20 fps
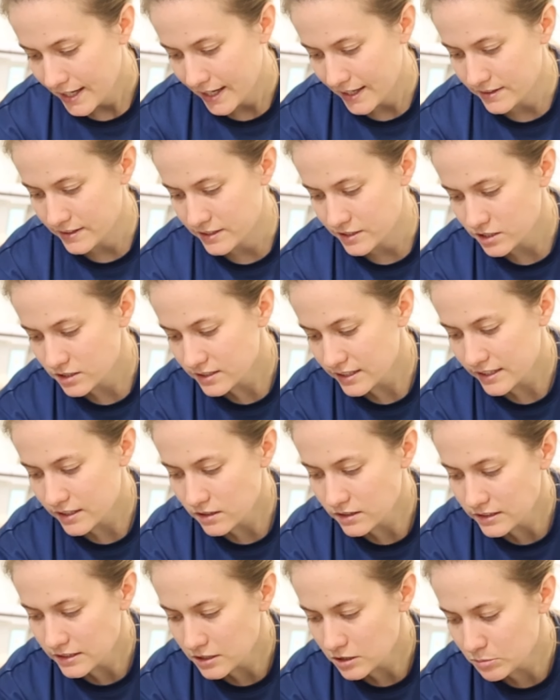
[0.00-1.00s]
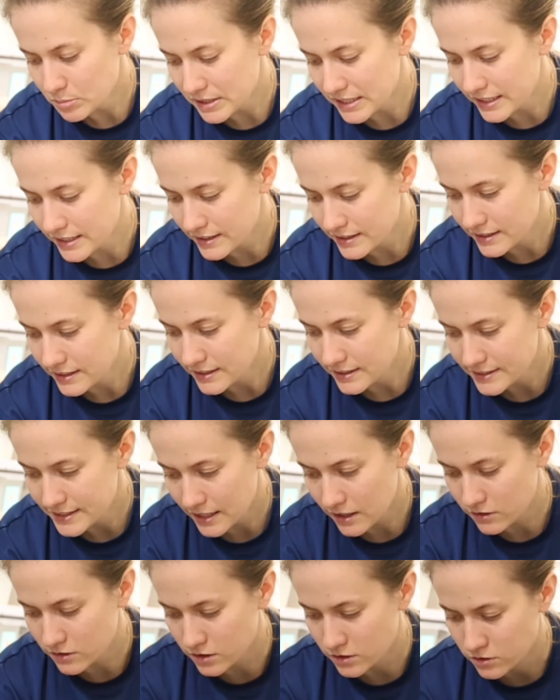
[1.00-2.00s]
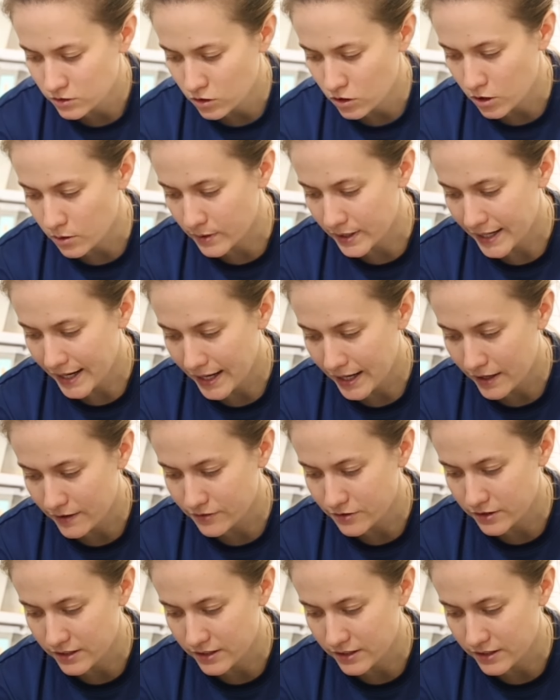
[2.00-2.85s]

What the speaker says: And then just like a little bit down on the lower half,